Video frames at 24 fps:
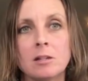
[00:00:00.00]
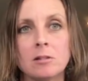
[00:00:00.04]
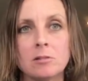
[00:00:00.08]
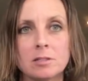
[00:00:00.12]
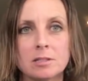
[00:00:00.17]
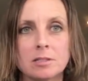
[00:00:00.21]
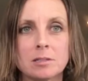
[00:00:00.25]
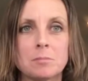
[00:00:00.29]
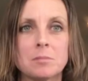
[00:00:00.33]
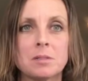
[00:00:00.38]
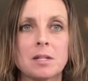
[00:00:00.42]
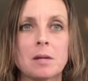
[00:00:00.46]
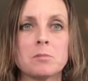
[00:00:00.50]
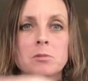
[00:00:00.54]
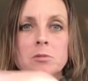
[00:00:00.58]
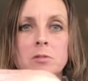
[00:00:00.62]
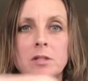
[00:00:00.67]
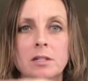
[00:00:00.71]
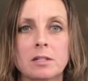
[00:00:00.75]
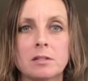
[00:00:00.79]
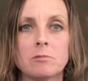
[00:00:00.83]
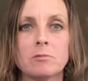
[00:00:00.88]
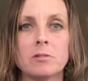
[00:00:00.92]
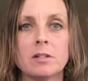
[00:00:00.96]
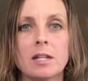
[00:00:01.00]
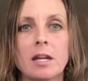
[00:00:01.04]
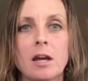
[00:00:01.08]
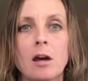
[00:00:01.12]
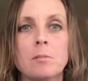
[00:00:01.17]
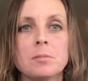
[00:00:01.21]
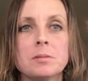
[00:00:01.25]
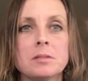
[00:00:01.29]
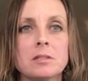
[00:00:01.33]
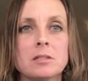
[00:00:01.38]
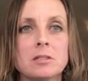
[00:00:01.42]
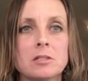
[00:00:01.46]
sometimes what
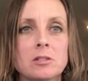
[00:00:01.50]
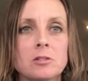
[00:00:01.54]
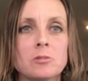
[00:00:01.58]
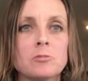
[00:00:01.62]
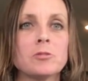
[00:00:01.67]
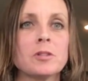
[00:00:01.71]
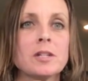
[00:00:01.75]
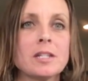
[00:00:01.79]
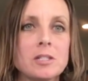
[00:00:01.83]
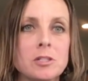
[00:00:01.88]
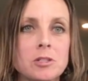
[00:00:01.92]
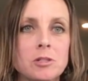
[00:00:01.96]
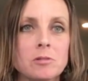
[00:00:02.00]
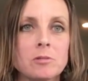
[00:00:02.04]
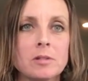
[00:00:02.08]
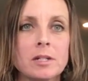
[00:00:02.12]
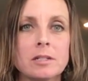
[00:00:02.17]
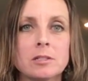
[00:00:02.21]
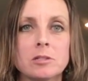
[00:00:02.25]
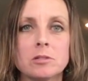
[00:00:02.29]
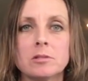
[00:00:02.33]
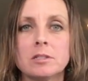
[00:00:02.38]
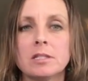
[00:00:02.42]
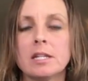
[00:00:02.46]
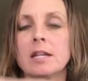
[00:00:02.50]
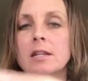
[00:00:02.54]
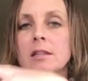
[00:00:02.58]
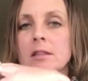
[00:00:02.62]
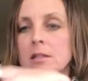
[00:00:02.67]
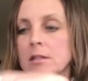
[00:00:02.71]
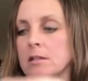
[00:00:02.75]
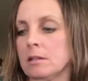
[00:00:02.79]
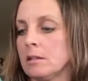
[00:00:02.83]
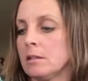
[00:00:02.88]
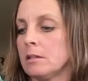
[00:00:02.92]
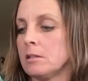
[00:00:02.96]
helps is to redo it. So
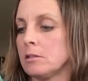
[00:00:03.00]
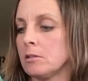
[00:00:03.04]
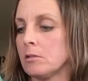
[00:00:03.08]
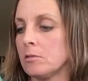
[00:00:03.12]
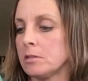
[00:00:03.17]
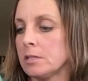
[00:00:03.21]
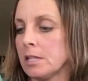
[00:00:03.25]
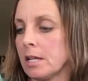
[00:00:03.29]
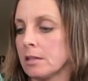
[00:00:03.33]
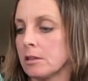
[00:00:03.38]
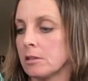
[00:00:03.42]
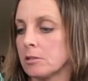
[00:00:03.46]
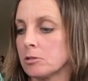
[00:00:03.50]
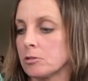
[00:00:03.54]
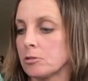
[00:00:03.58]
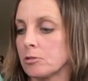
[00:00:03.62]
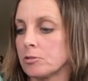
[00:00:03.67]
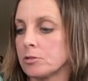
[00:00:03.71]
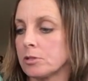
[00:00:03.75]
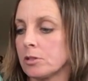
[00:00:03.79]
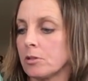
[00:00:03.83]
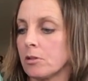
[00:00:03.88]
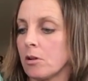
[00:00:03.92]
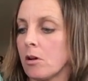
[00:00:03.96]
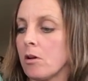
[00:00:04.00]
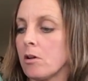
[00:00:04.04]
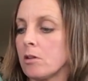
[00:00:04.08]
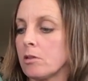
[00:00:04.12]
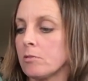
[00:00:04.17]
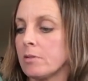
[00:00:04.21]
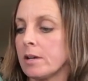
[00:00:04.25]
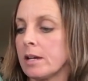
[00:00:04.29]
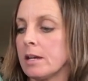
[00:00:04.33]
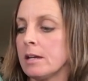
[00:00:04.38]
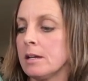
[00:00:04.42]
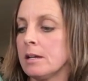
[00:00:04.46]
don't take the screws out all the
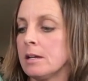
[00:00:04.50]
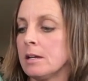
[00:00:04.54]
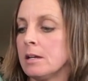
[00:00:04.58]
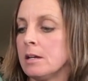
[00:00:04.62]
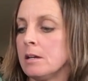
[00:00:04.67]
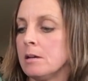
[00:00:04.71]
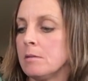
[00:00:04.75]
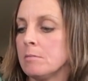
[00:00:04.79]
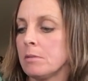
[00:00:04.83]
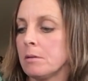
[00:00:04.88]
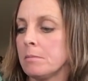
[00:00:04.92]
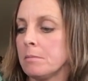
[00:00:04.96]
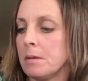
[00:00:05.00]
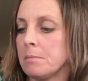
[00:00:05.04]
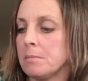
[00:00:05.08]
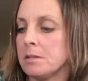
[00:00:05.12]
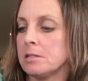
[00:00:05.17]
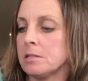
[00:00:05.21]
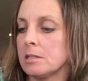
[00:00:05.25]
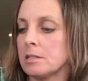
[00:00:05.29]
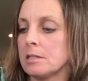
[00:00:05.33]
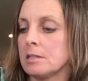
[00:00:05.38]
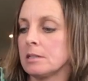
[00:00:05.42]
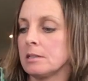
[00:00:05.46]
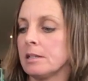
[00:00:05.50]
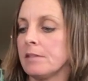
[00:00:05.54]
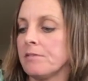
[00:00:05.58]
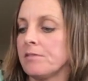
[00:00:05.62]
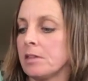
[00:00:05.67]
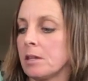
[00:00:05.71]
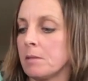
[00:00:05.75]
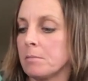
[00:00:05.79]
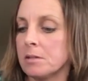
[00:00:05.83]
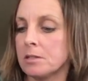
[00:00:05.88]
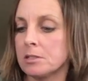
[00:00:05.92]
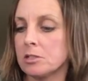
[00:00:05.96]
way, but maybe just lift
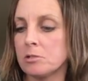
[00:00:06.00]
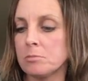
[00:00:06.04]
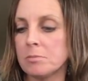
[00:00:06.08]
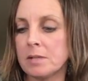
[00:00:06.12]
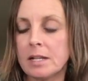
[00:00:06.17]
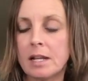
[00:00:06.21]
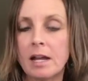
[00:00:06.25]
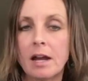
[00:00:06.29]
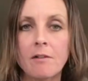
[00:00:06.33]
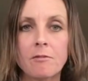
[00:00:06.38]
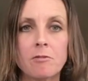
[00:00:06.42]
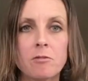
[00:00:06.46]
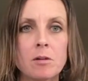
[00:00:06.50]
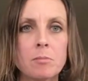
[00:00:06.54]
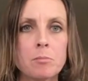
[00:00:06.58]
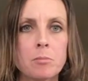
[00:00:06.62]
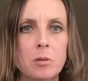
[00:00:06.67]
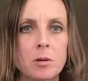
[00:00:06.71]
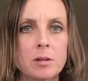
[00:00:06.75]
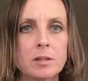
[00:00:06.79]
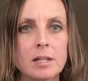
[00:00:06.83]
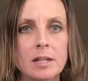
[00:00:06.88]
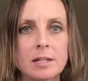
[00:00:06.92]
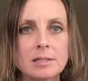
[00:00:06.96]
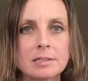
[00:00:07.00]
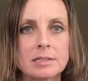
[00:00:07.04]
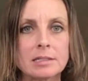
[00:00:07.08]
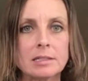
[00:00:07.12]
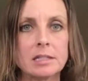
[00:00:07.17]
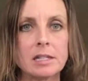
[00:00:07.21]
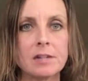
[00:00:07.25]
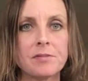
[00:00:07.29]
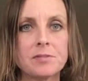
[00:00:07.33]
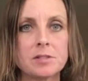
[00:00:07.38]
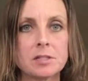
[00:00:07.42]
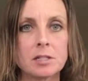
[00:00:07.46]
them, because you might have one board that's
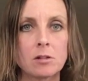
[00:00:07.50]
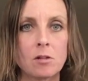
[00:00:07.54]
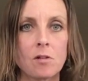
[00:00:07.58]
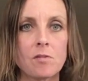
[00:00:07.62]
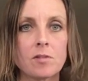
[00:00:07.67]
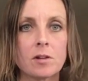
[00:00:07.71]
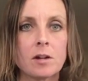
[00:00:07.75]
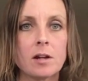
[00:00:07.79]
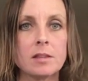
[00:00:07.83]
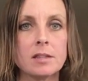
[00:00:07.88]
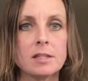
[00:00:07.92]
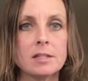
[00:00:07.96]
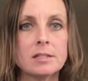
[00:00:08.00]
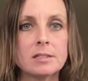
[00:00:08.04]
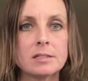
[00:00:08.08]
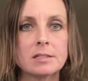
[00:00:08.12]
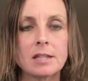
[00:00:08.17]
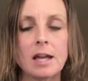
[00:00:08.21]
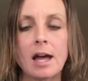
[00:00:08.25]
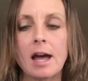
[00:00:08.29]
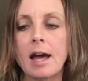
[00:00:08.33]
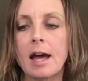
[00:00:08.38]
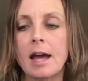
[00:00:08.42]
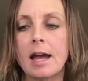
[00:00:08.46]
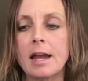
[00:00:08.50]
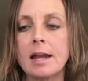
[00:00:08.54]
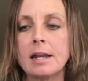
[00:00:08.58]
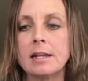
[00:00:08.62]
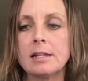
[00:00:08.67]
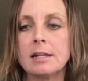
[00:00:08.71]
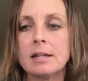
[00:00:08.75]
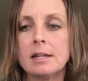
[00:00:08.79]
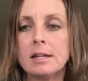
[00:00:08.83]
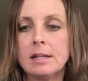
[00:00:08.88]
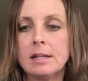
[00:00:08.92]
lifted over on this side,